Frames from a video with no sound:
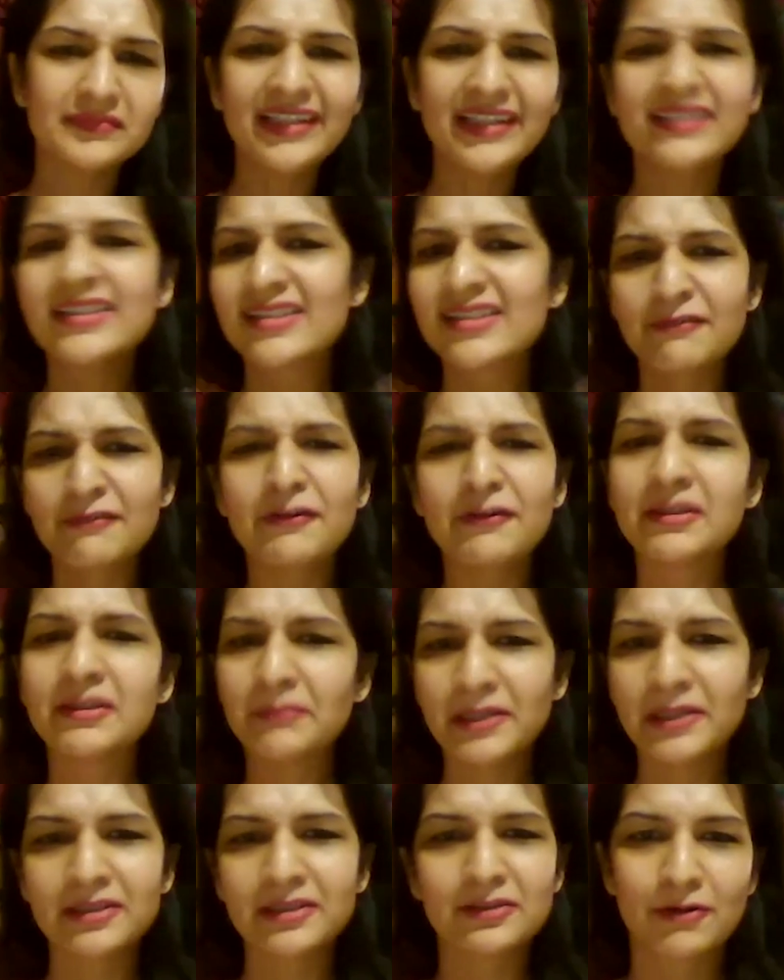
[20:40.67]
These are
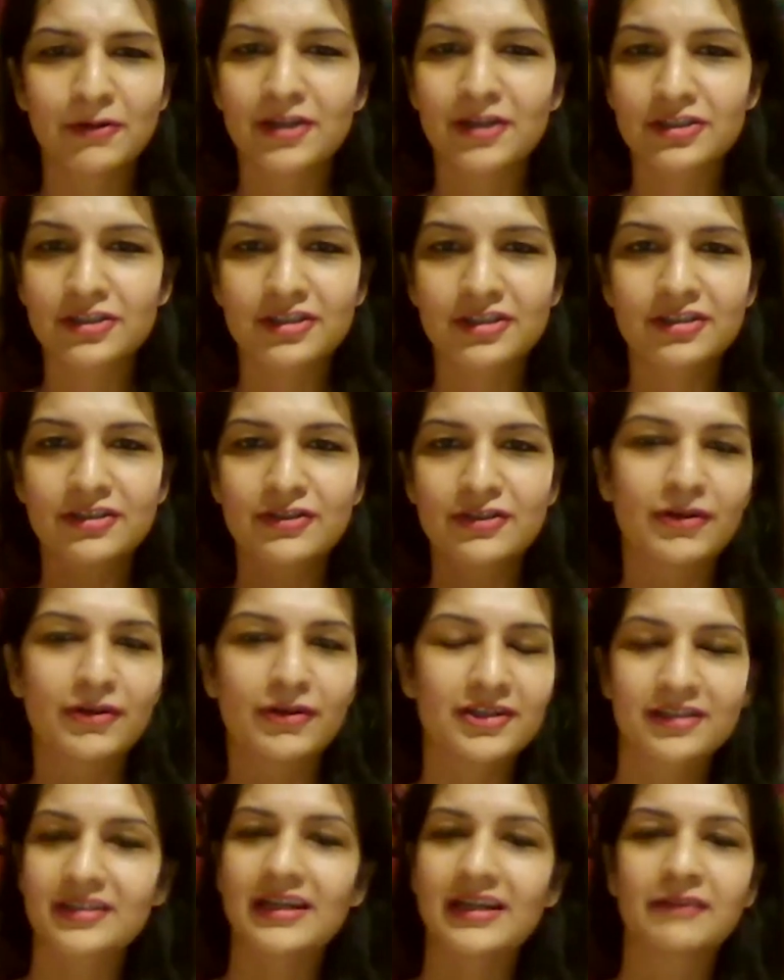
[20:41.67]
fundamental questions to
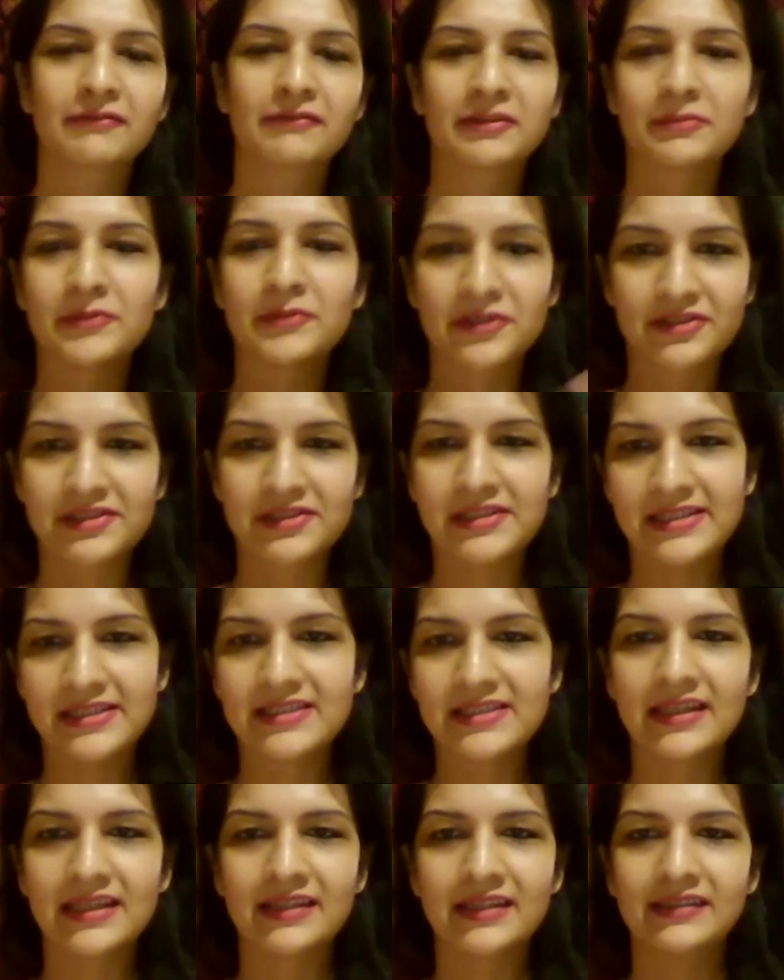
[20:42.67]
understand what the person
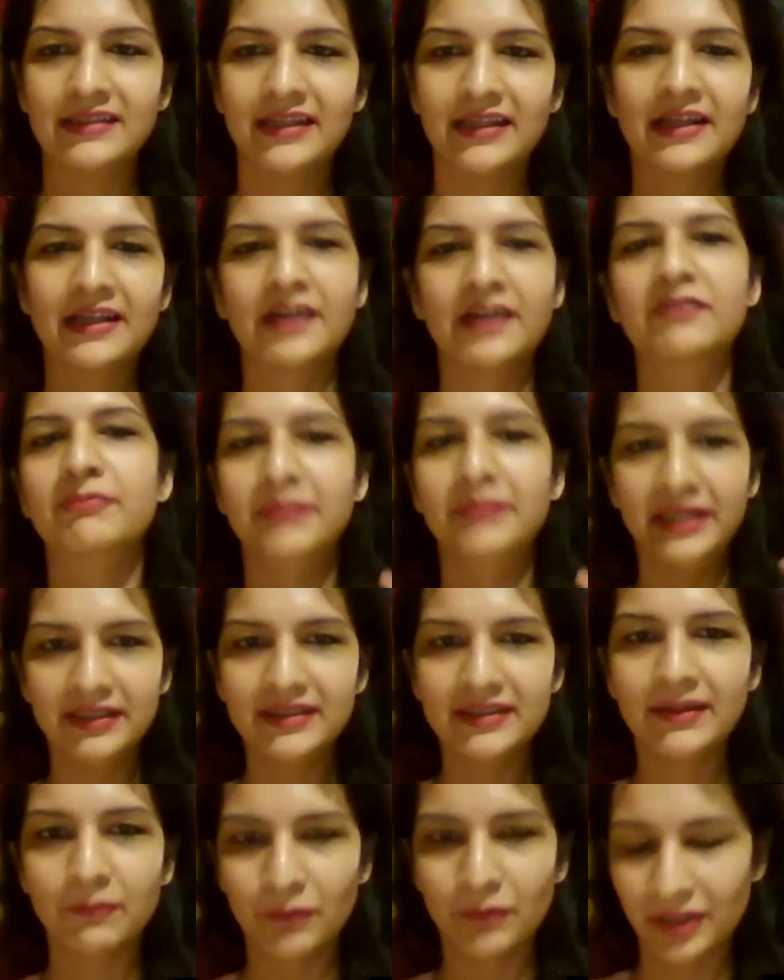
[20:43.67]
is, and kind of meet
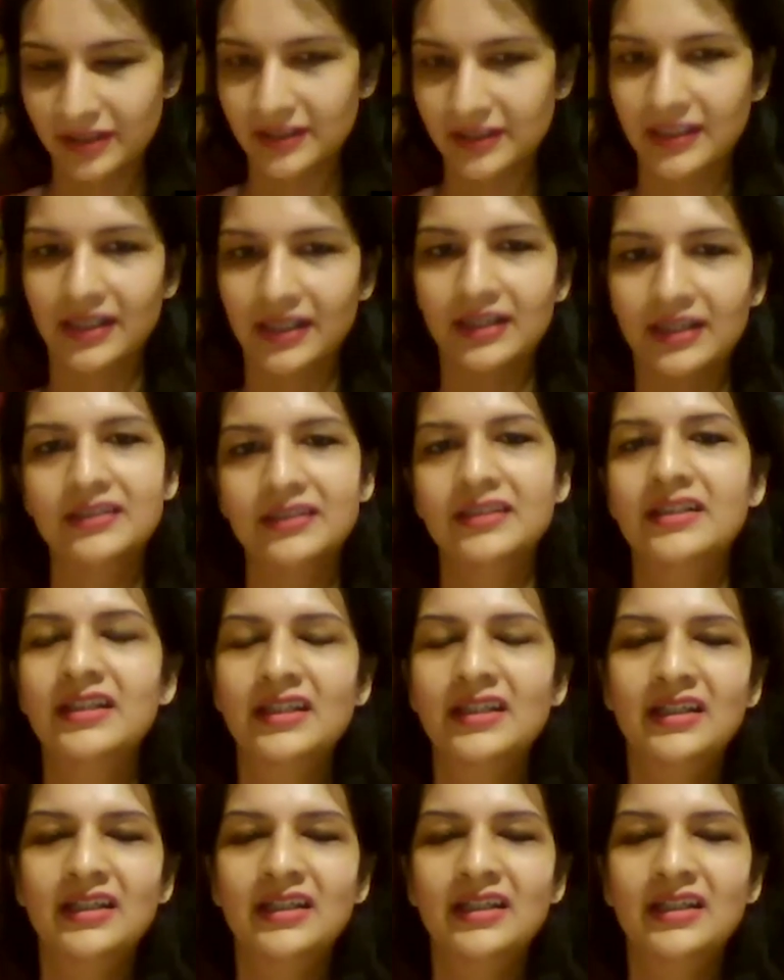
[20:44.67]
them where they are.